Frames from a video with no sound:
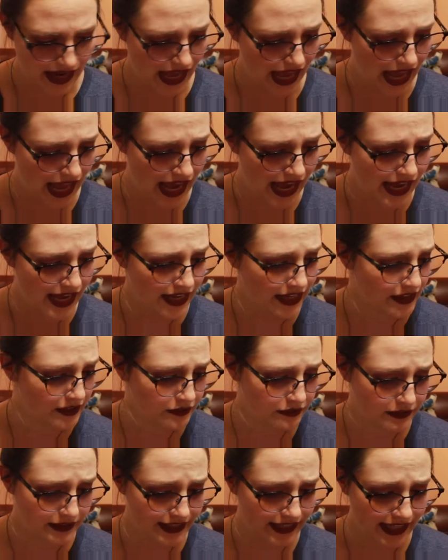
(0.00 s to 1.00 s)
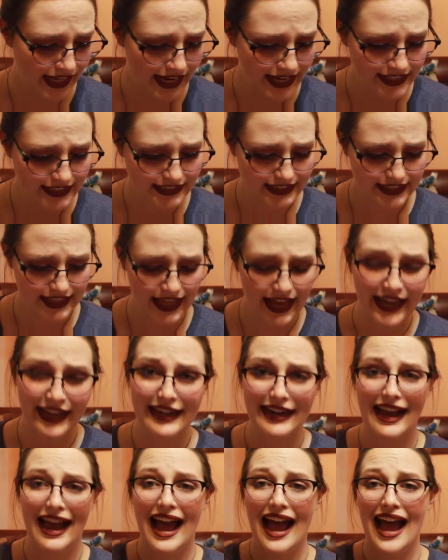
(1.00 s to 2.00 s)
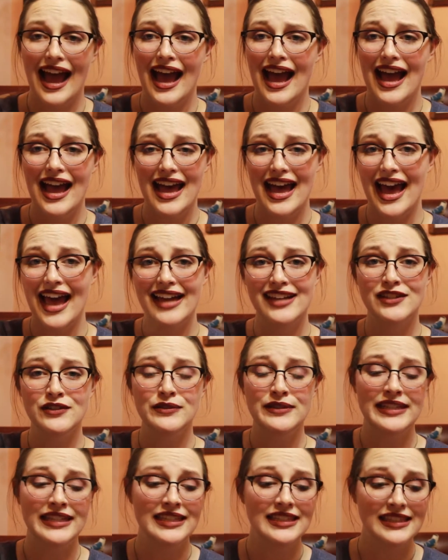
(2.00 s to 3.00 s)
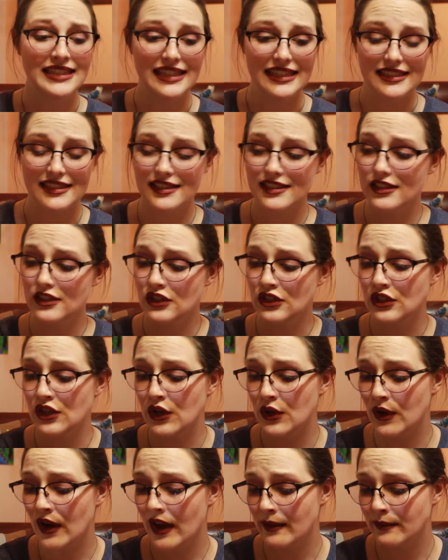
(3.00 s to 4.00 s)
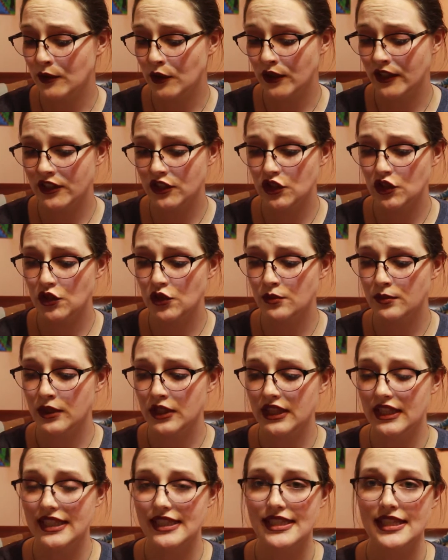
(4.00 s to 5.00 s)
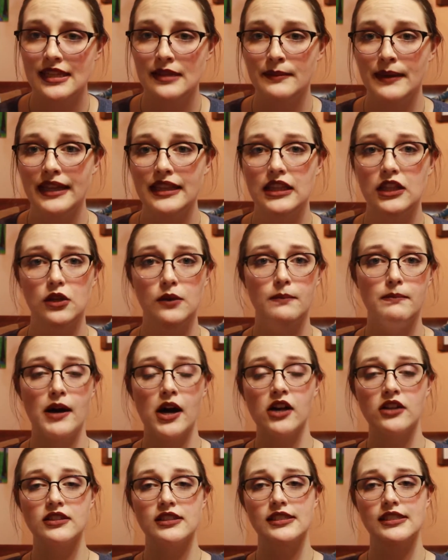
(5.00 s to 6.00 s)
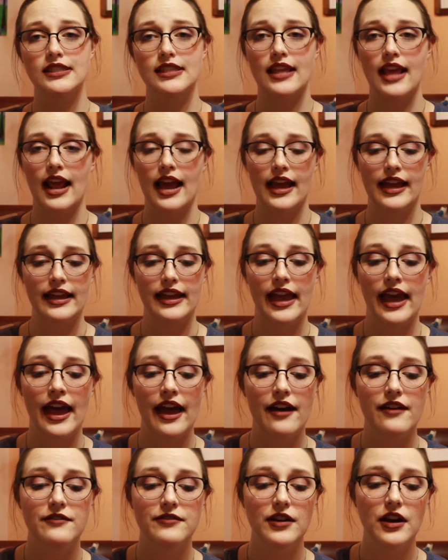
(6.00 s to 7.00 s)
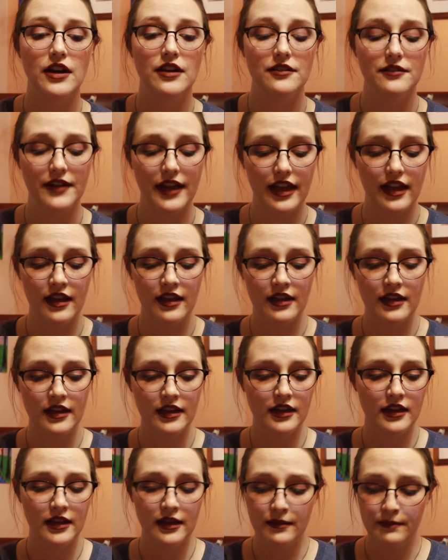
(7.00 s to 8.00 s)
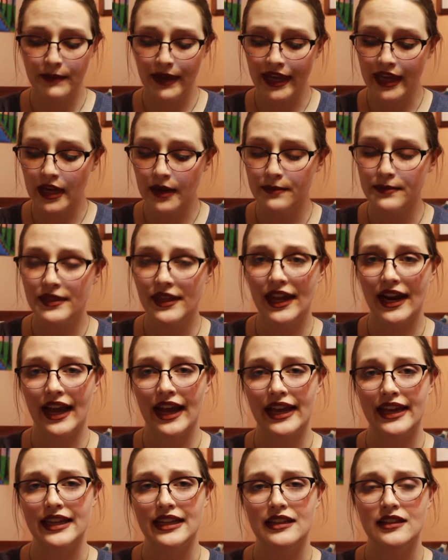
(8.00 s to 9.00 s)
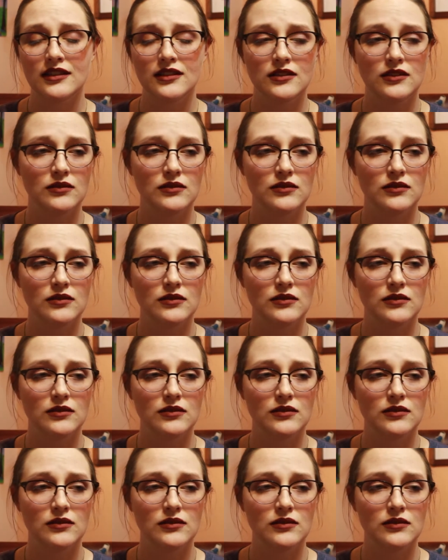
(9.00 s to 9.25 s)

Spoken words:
I realized that I don't need this, so I'm going to put this in my little box that I have of makeup that I